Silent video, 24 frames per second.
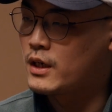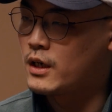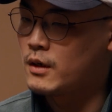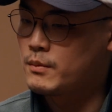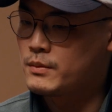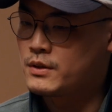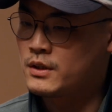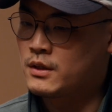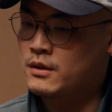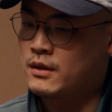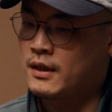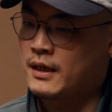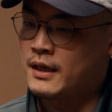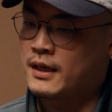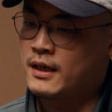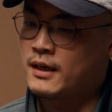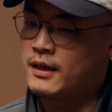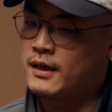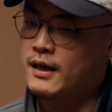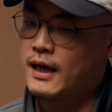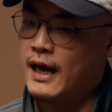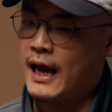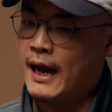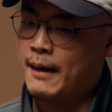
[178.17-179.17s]
comes to
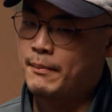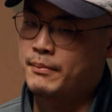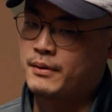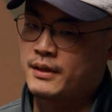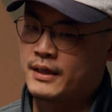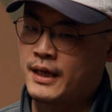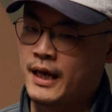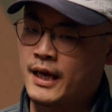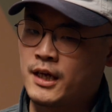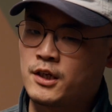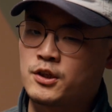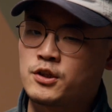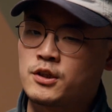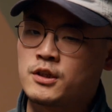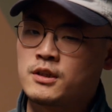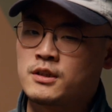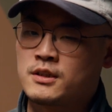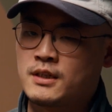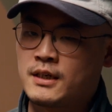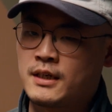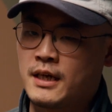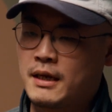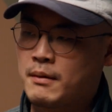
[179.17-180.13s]
applications and